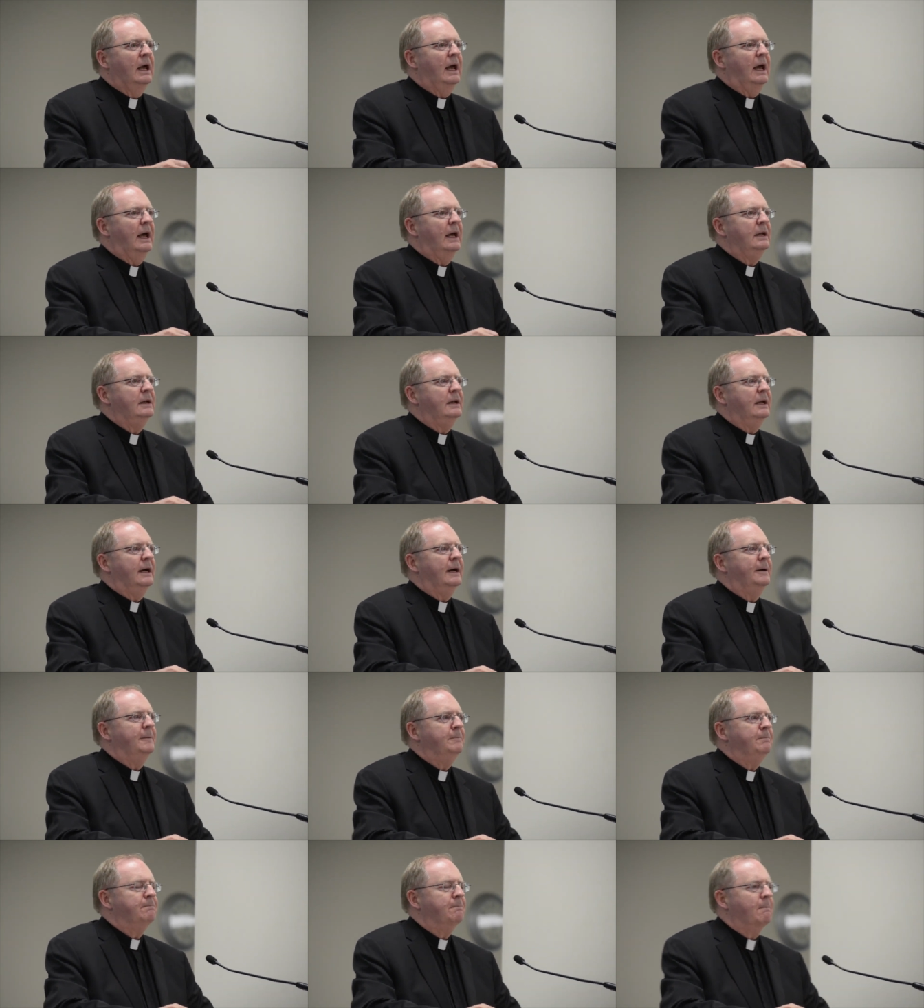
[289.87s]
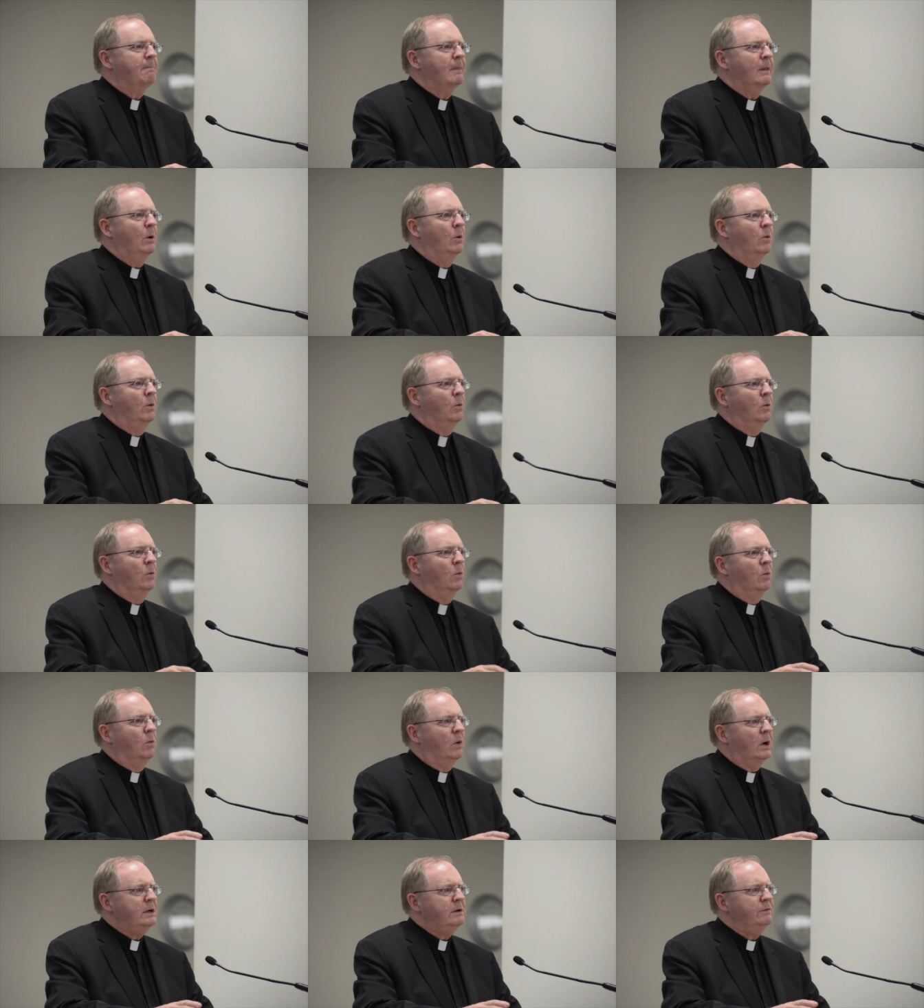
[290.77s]
And
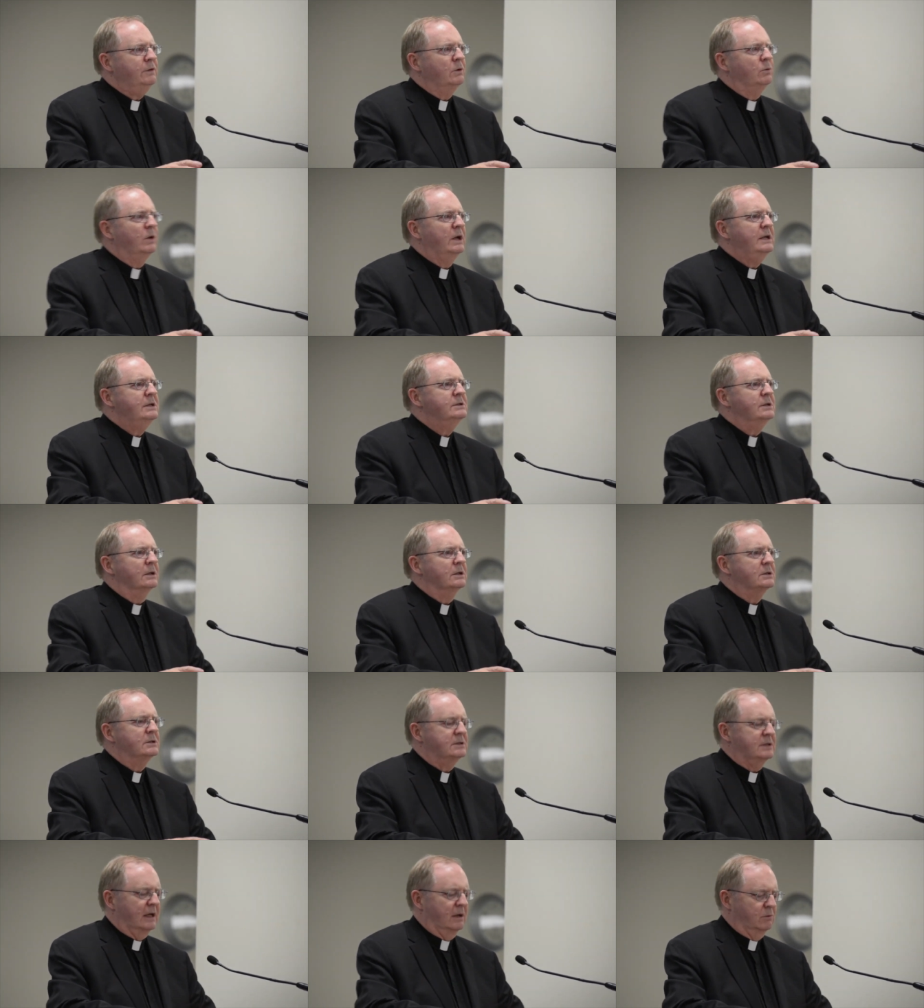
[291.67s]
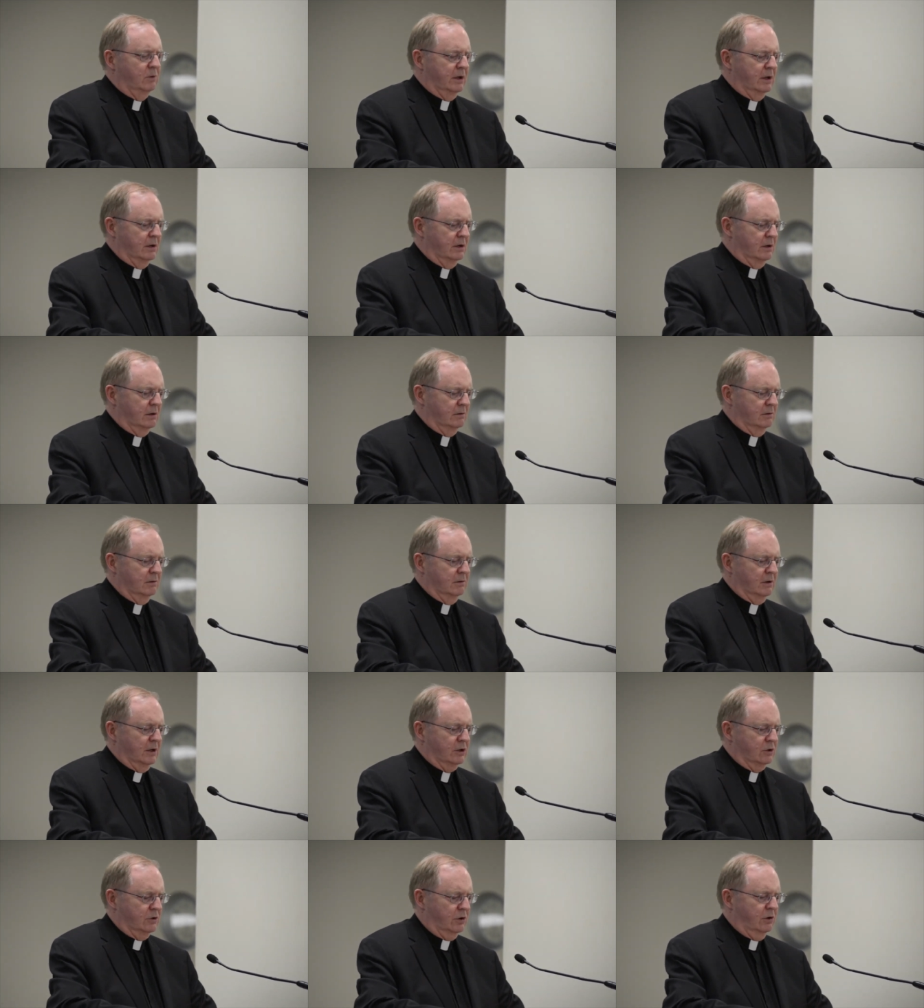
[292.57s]
one of the reasons that we're
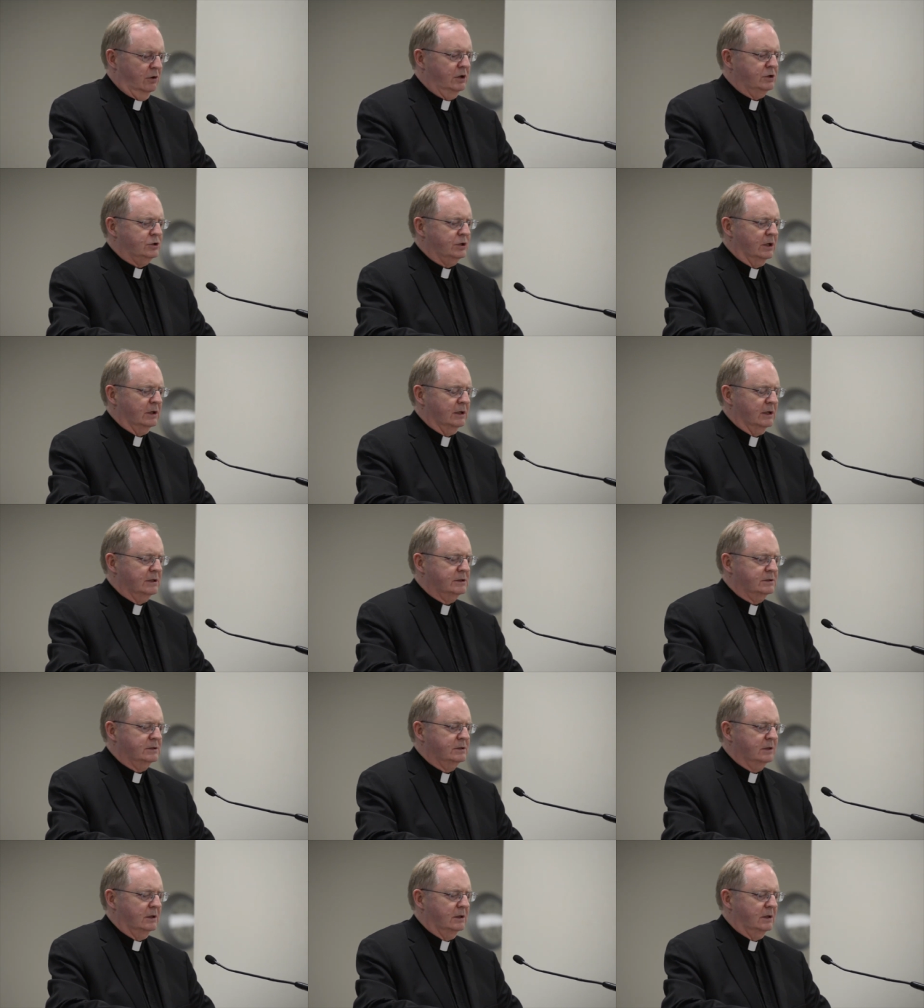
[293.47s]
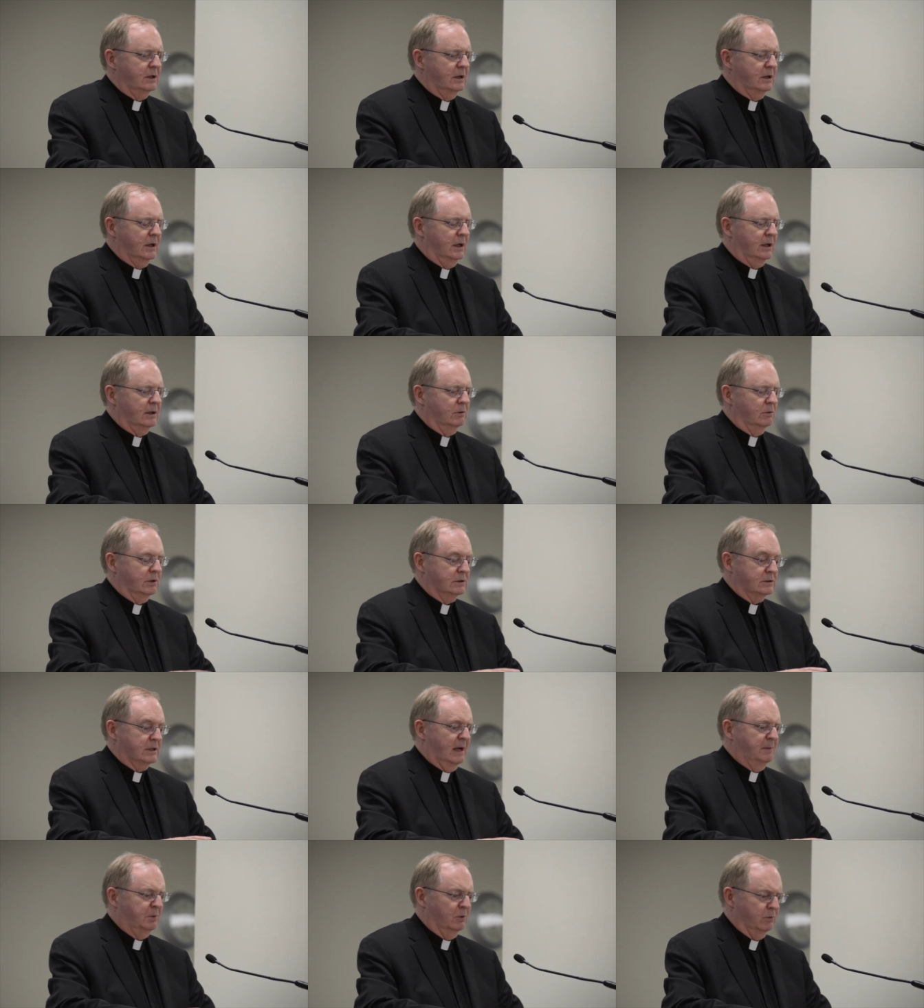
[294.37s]
encouraging this was
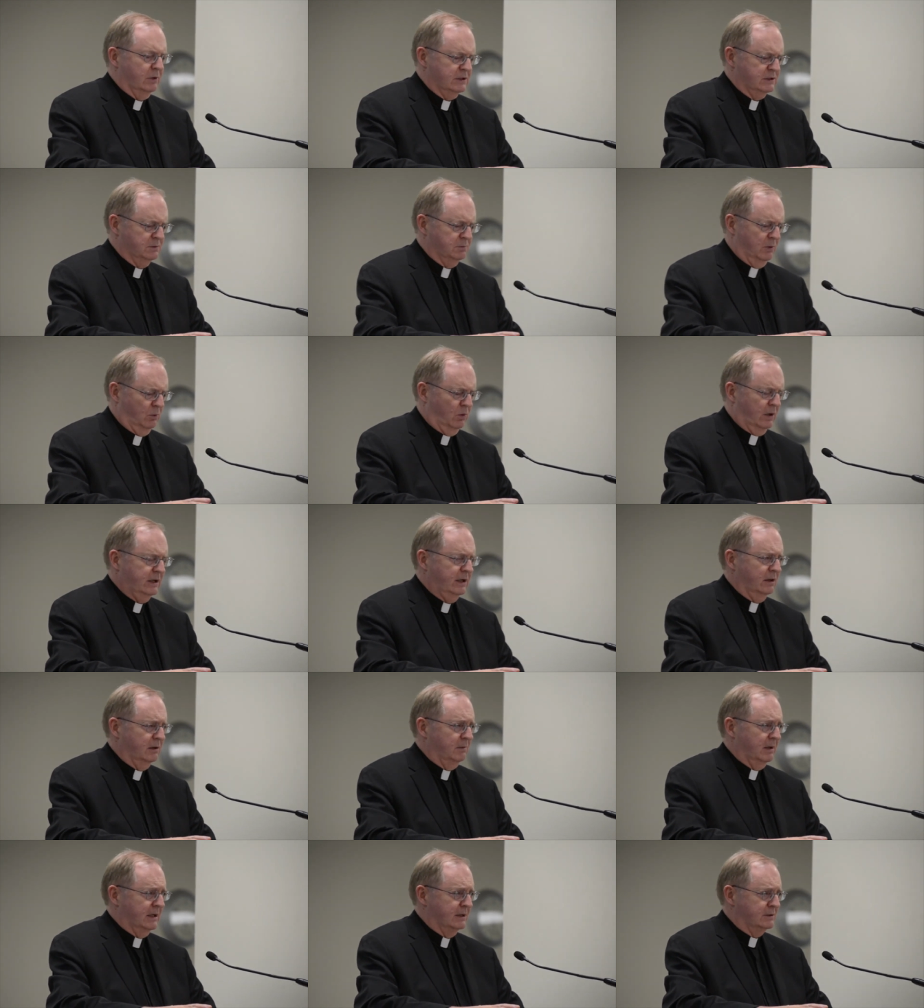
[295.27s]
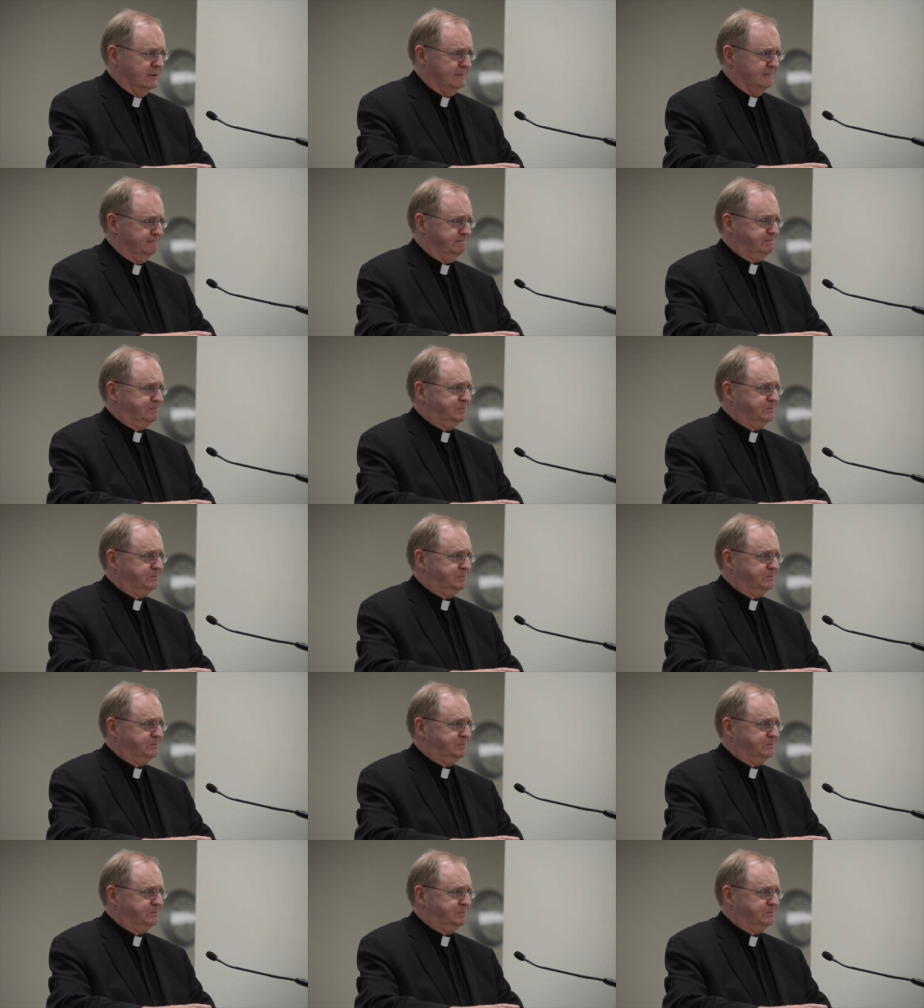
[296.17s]
a couple of reasons, but one of them is,